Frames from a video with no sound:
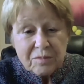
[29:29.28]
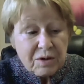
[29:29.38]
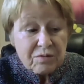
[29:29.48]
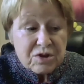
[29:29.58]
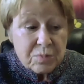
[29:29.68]

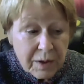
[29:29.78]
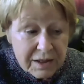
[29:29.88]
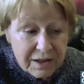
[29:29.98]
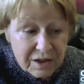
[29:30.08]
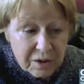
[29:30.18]
don't
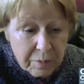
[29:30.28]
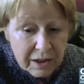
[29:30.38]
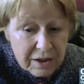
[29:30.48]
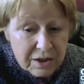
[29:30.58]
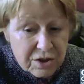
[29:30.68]
speak ill
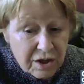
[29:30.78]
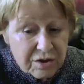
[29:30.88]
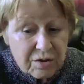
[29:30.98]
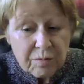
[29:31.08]
about each other.